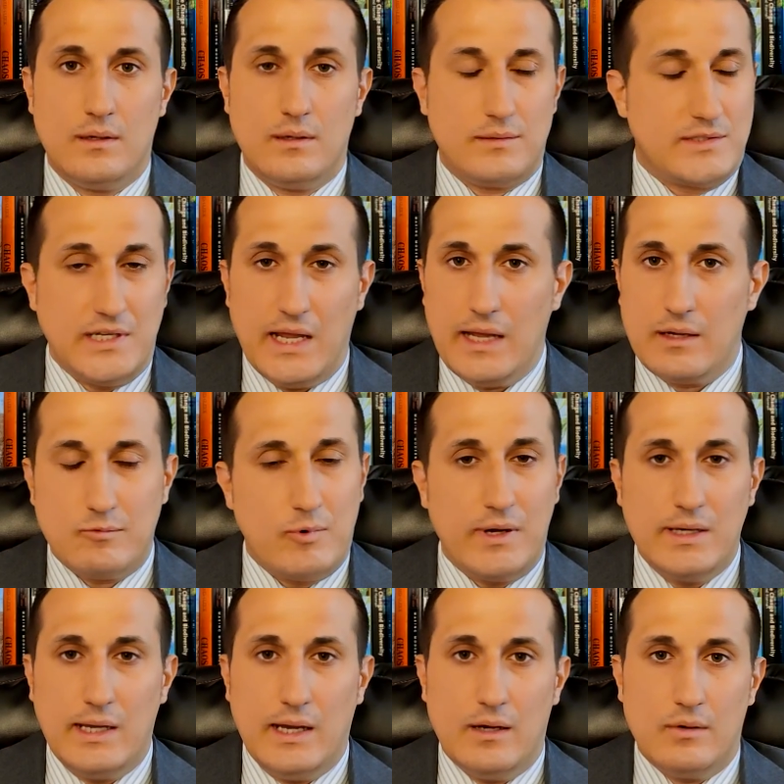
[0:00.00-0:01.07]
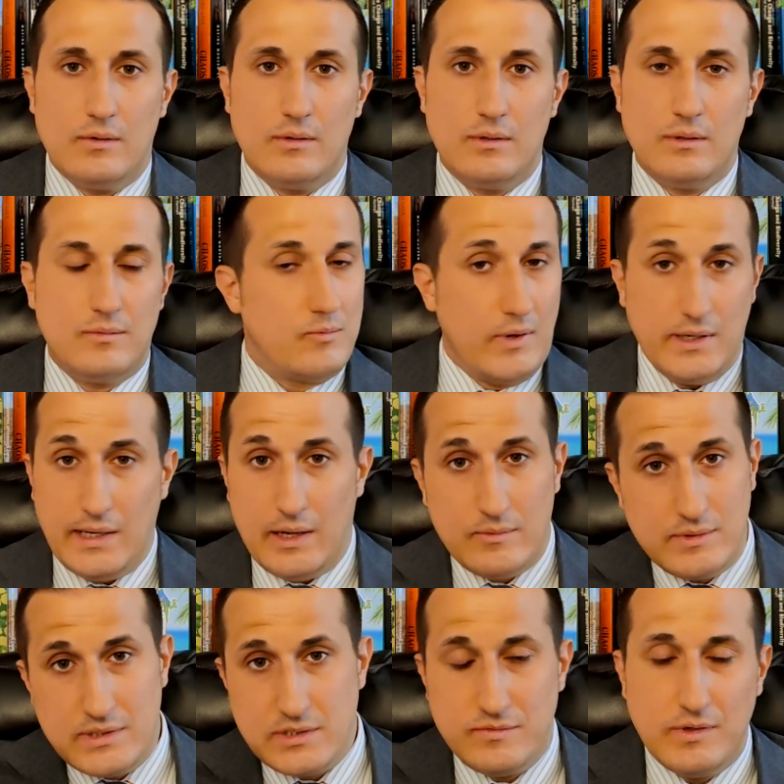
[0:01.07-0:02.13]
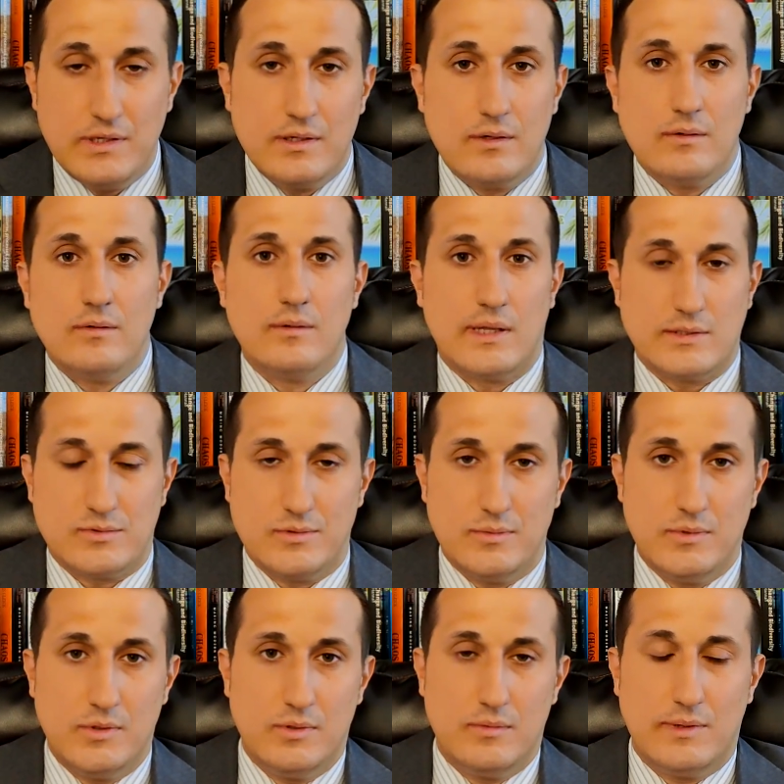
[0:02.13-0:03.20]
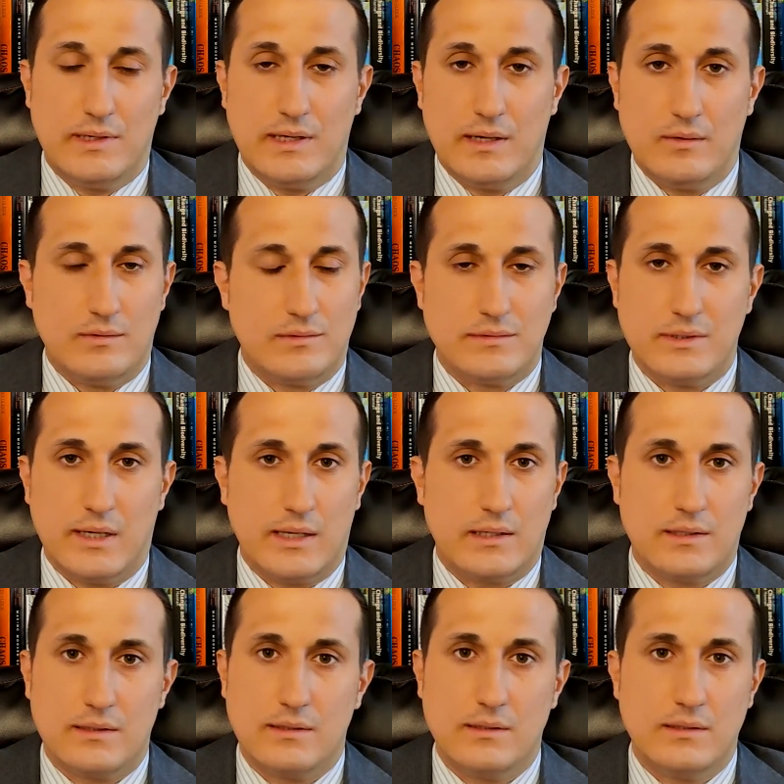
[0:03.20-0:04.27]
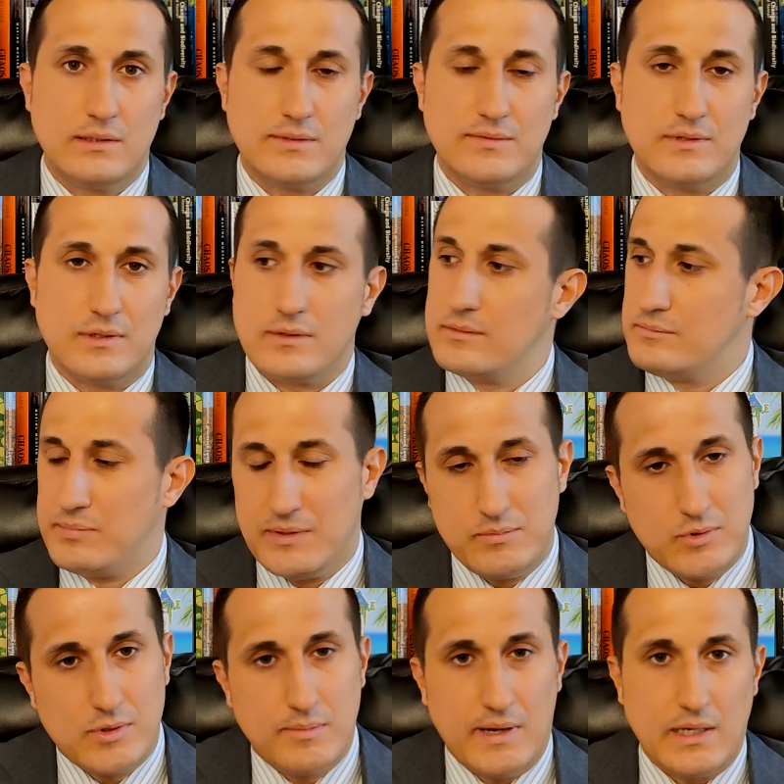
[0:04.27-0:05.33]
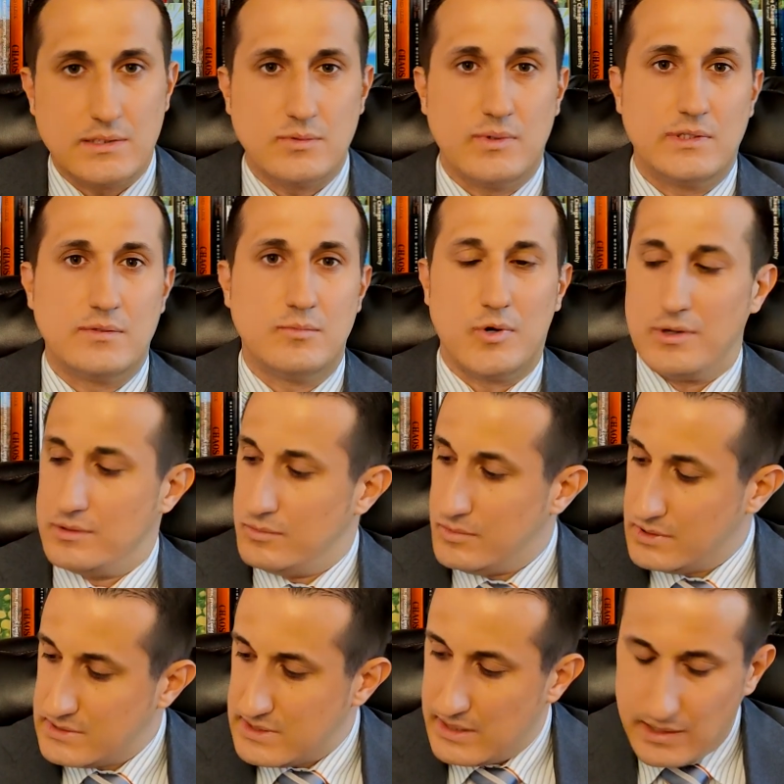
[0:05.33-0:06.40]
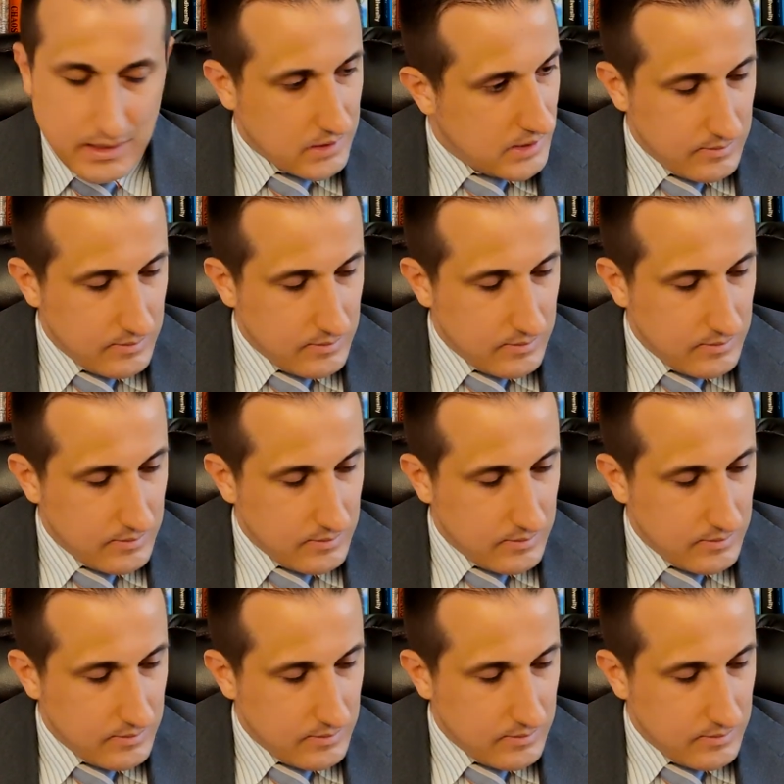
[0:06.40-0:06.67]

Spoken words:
Today, right now, in this video. That's what I'm doing right now. In this video, people could pass away tomorrow. I don't want to say that.